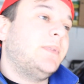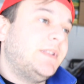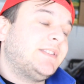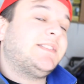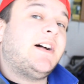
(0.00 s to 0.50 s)

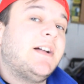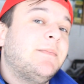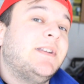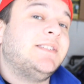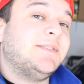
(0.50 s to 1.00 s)
but this
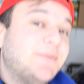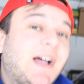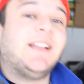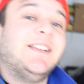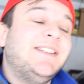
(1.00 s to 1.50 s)
time it is a
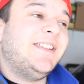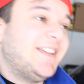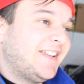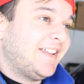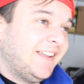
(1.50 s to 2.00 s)
valid
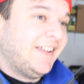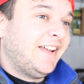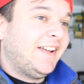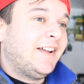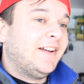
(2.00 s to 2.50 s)

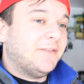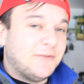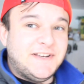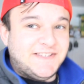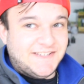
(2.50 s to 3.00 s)

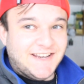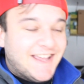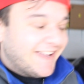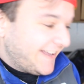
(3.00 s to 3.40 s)
reason.